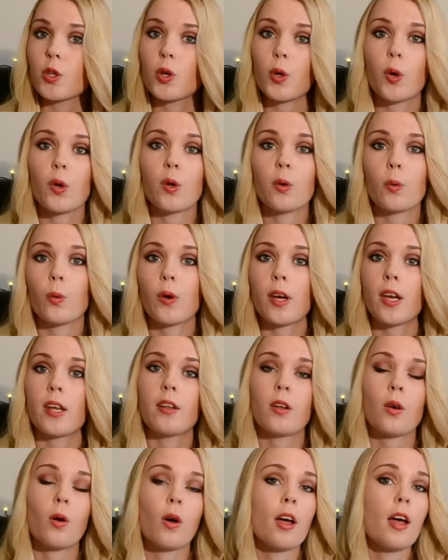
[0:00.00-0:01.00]
good
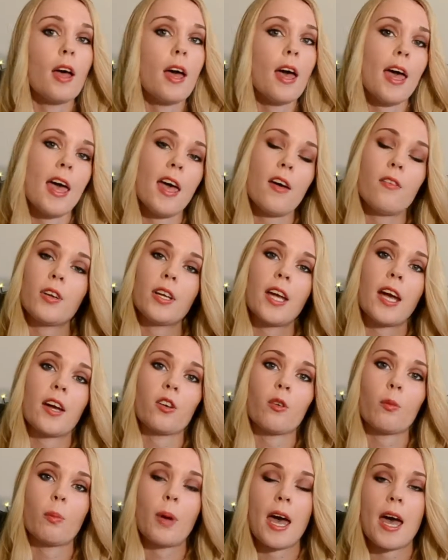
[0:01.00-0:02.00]
with every kind
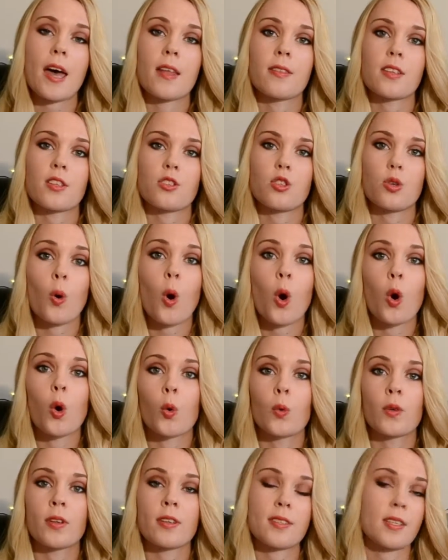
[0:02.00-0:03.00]
of pant that you
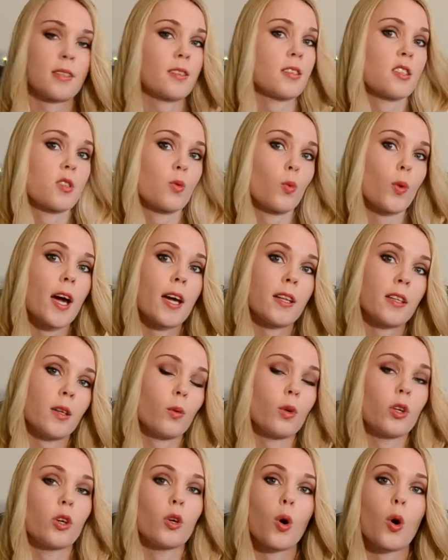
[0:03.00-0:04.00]
own. Since it's white, it
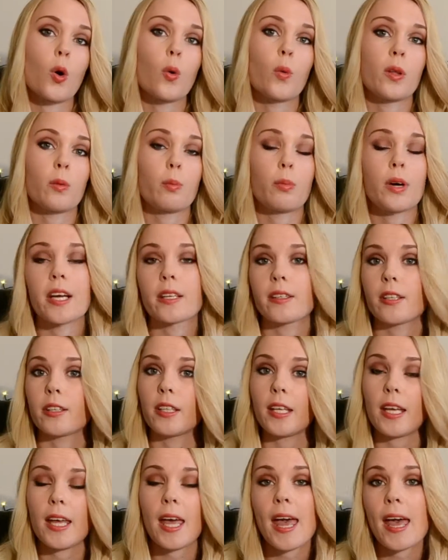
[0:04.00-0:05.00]
will go with
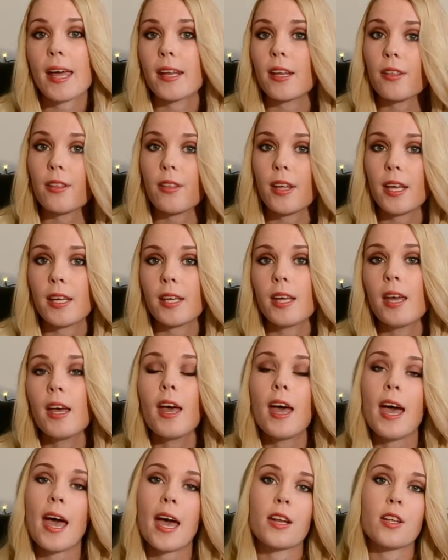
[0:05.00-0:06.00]
practically anything,
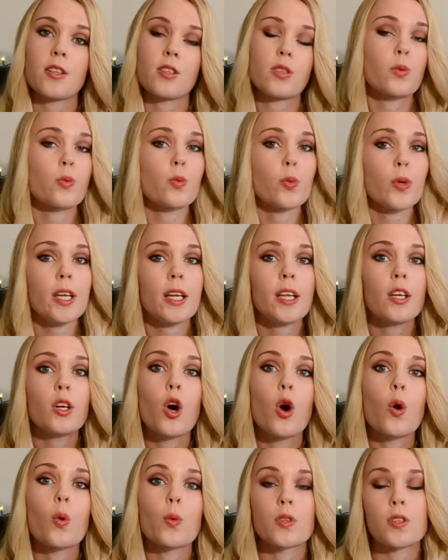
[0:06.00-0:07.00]
and it's really
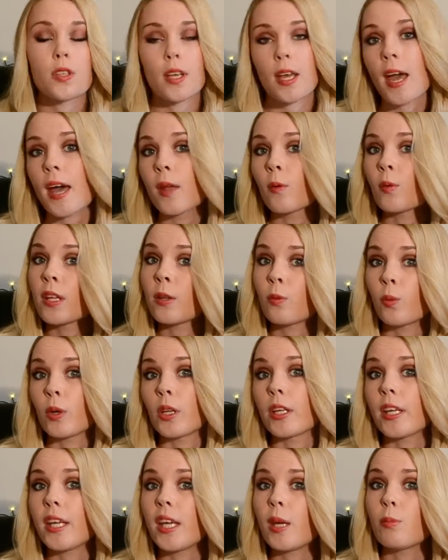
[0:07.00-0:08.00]
cozy and it will
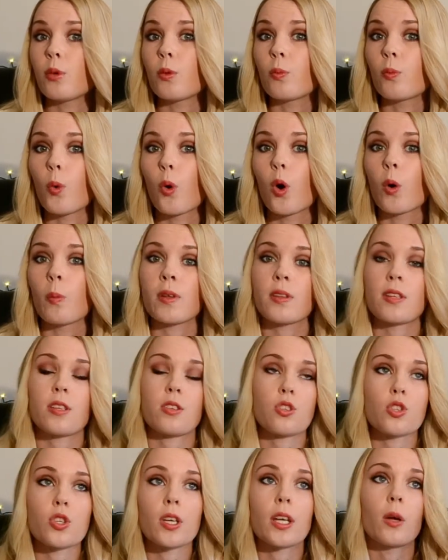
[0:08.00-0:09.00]
keep you warm in
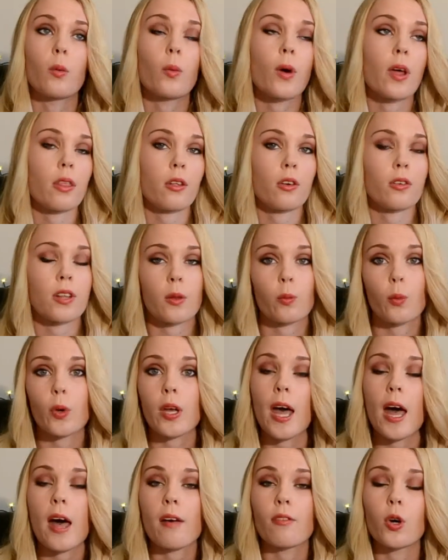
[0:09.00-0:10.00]
this chilly weather that we
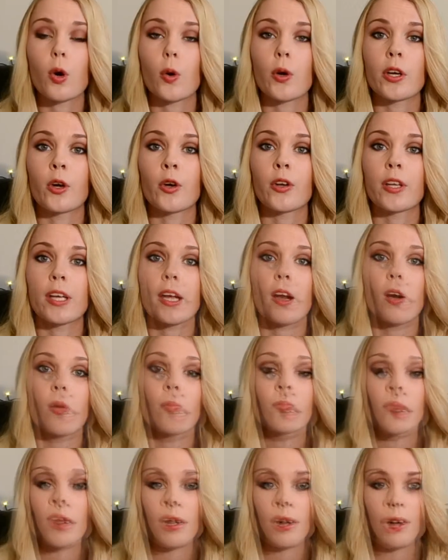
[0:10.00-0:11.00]
have going on here.
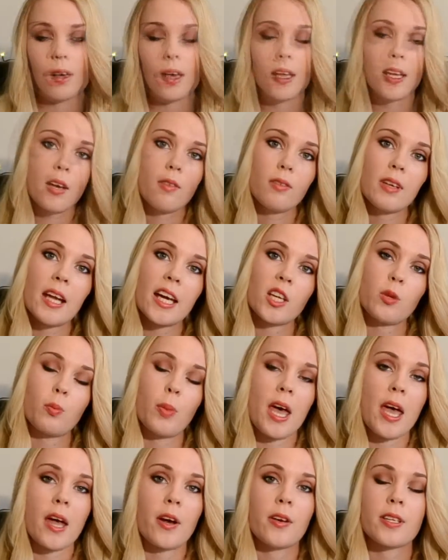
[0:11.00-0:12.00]
And I've liked
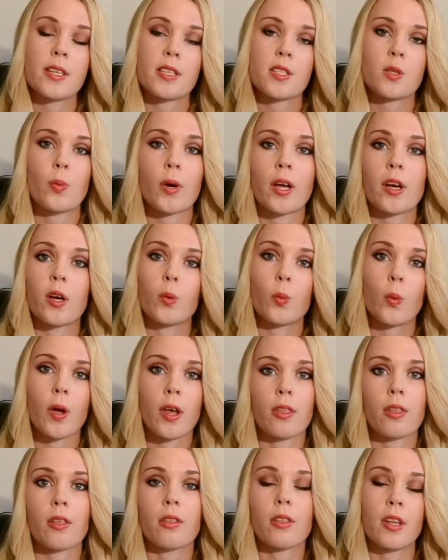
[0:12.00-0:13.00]
pairing this sweater
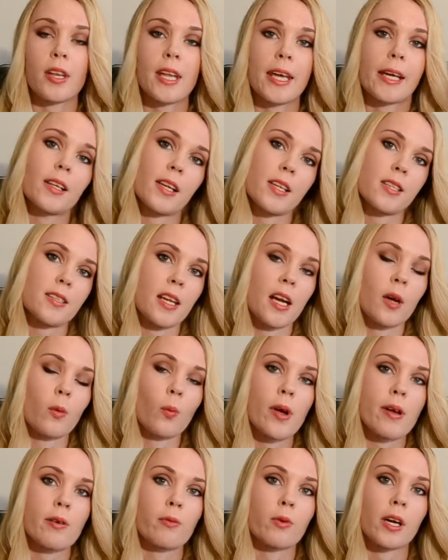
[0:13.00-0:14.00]
with the necklace that I'm
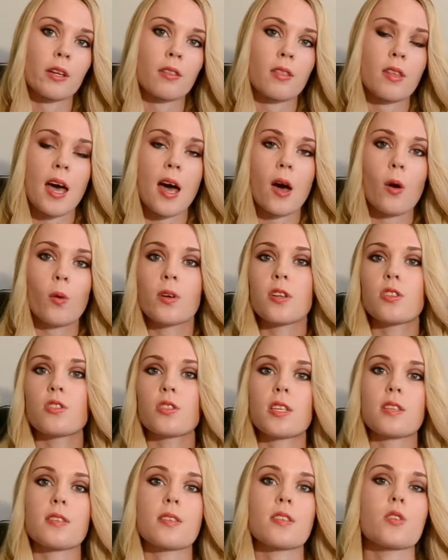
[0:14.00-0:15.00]
wearing right now, and it's
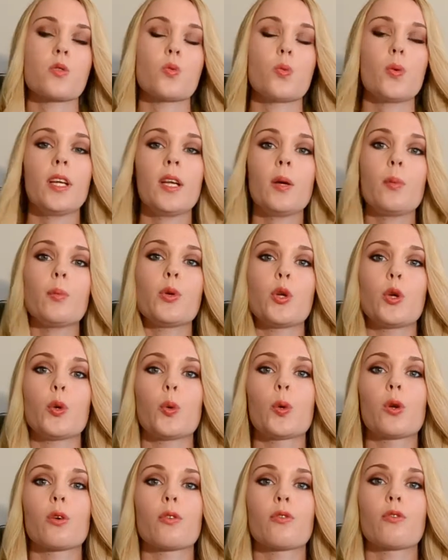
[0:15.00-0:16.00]
just this really
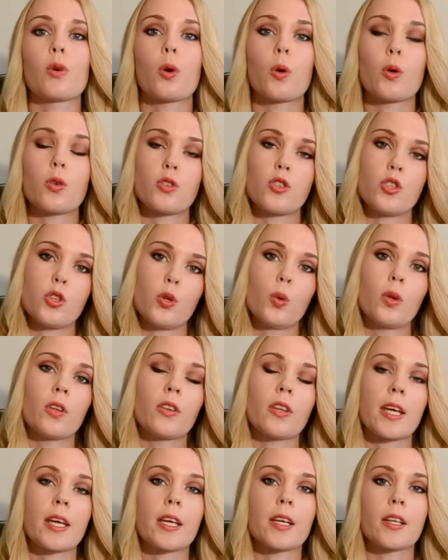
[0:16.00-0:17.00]
beautiful jewel
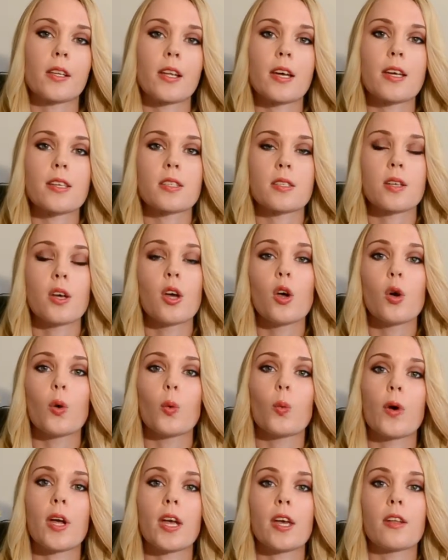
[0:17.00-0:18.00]
necklace
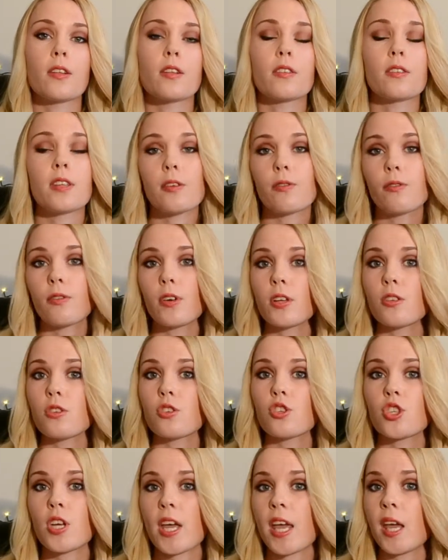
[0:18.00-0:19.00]
with different
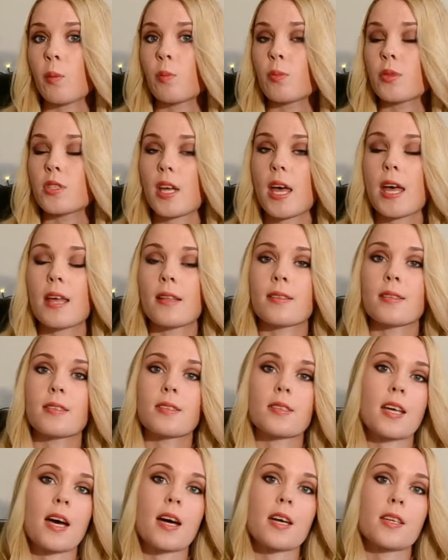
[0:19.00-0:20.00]
shapes and
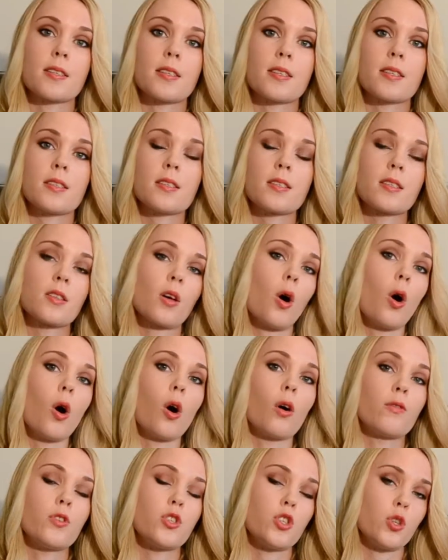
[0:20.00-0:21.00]
sizes
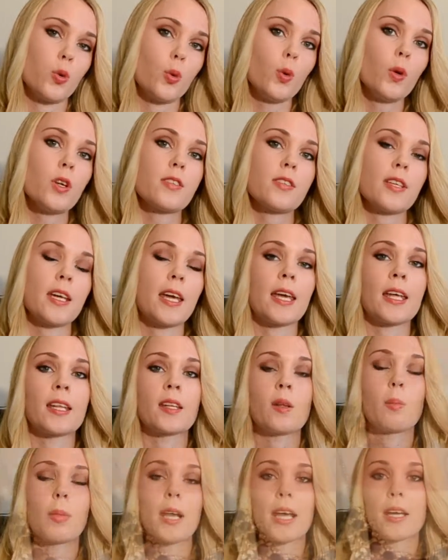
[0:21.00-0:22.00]
of jewels in
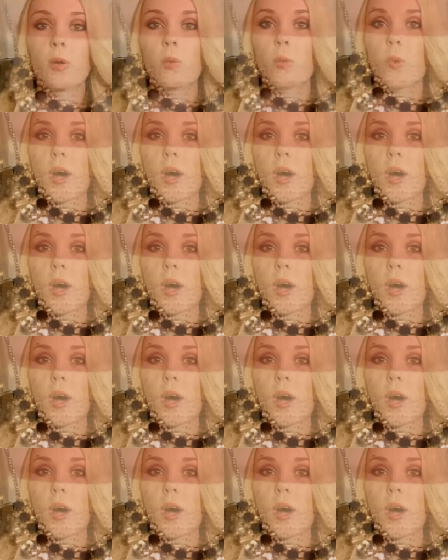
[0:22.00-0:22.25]
black and